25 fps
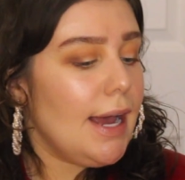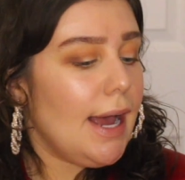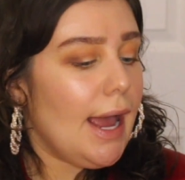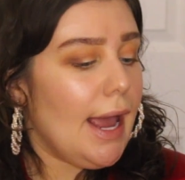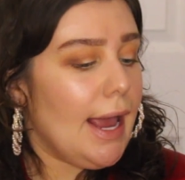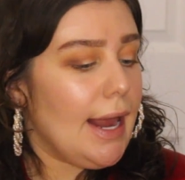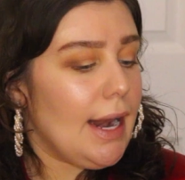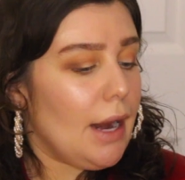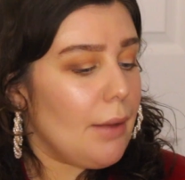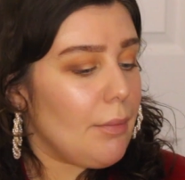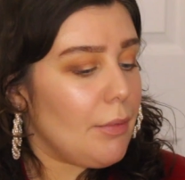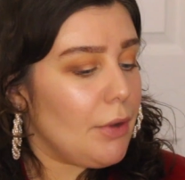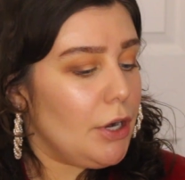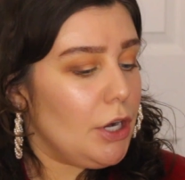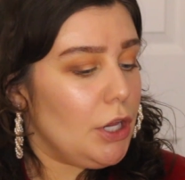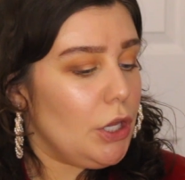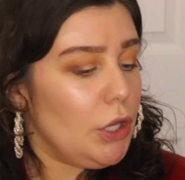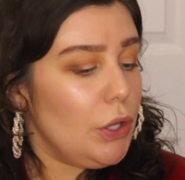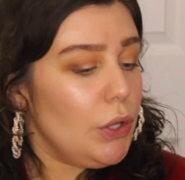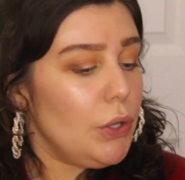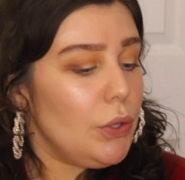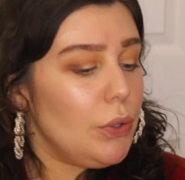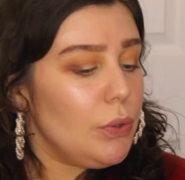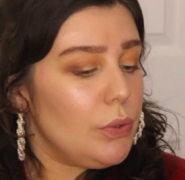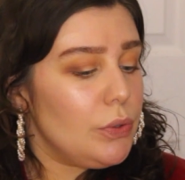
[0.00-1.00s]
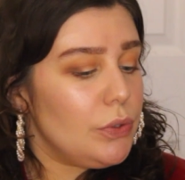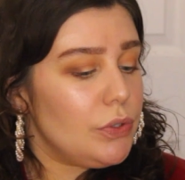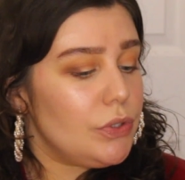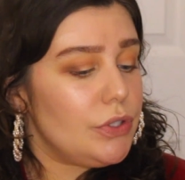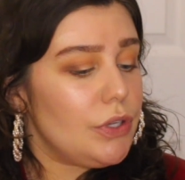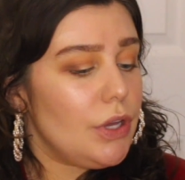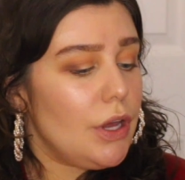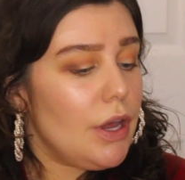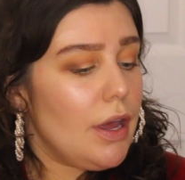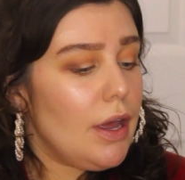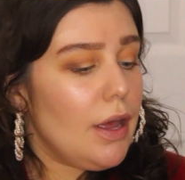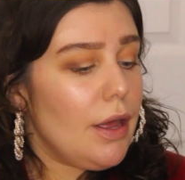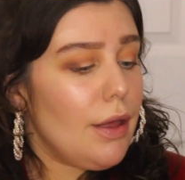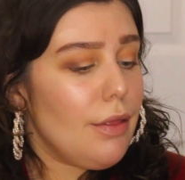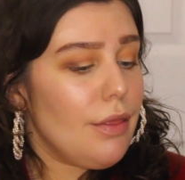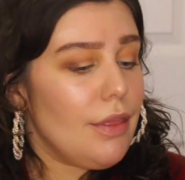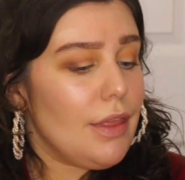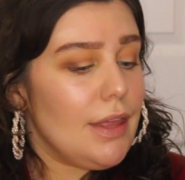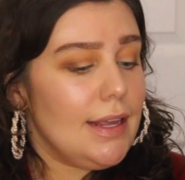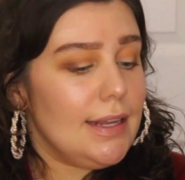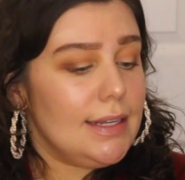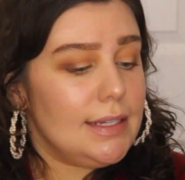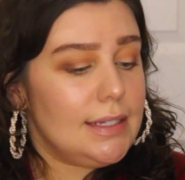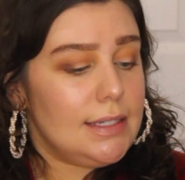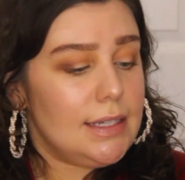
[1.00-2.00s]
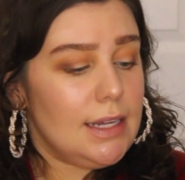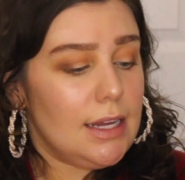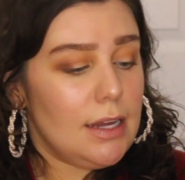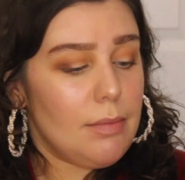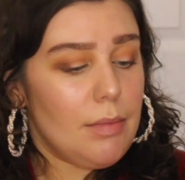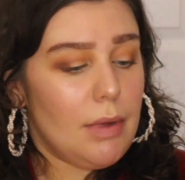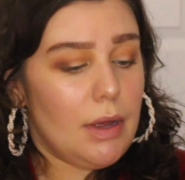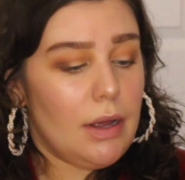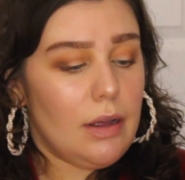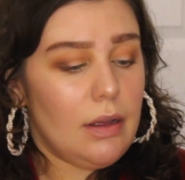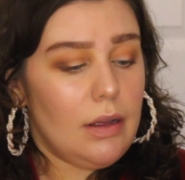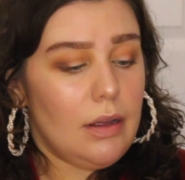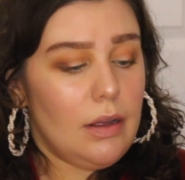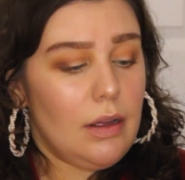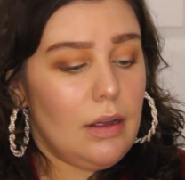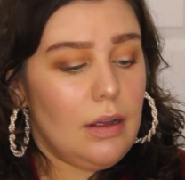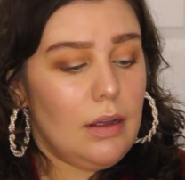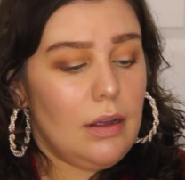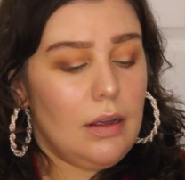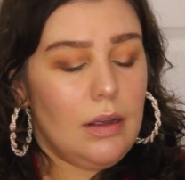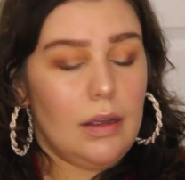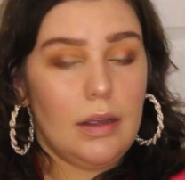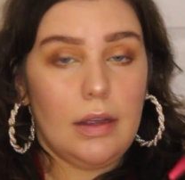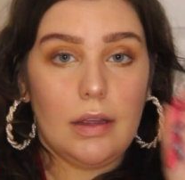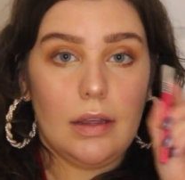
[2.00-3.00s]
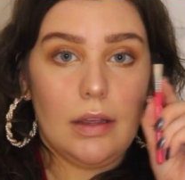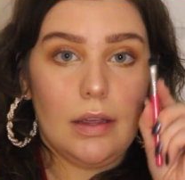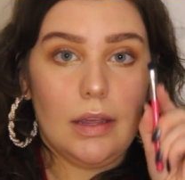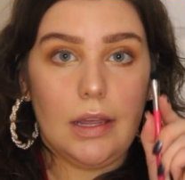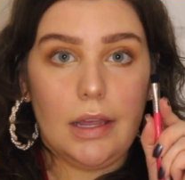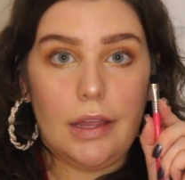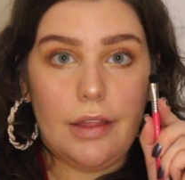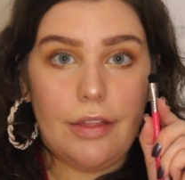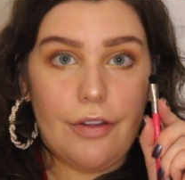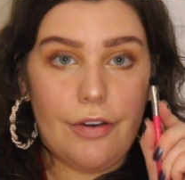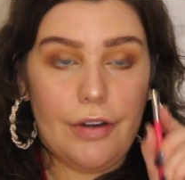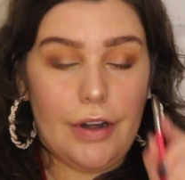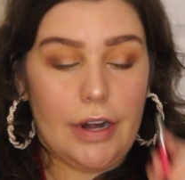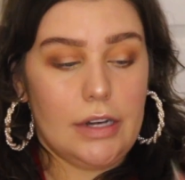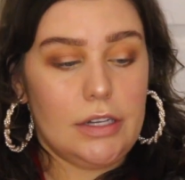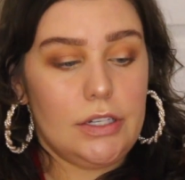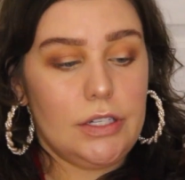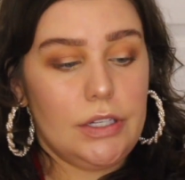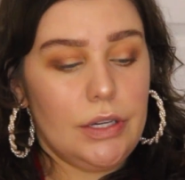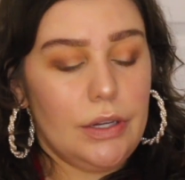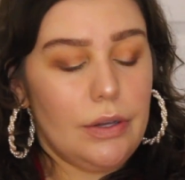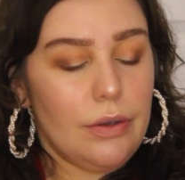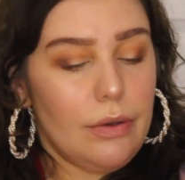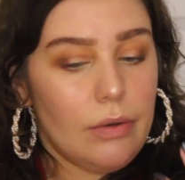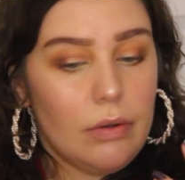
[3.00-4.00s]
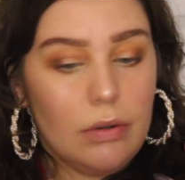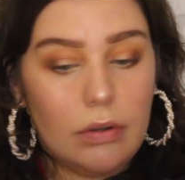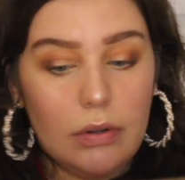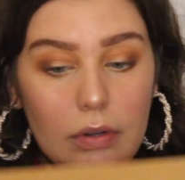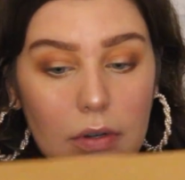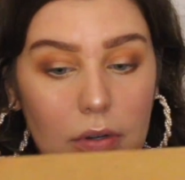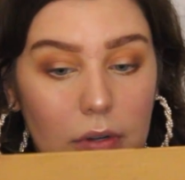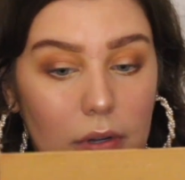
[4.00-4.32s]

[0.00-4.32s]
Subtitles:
and I'm going to use the Sigma E32.